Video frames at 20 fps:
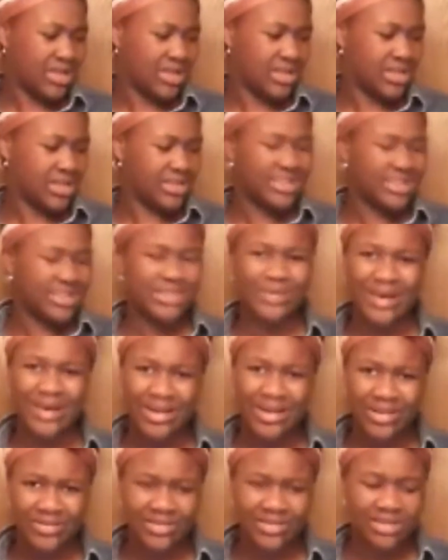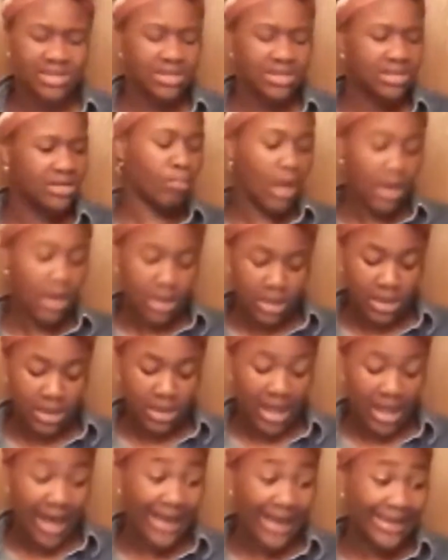Is he 12?
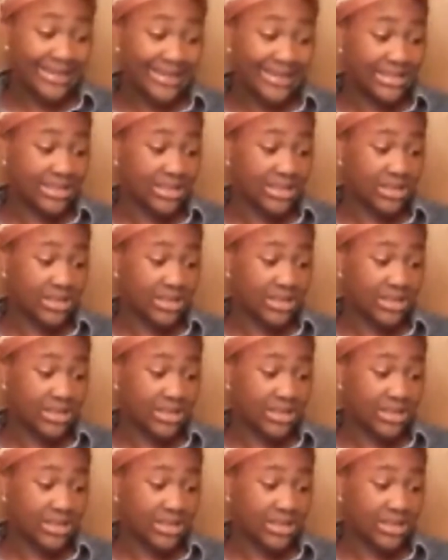Height.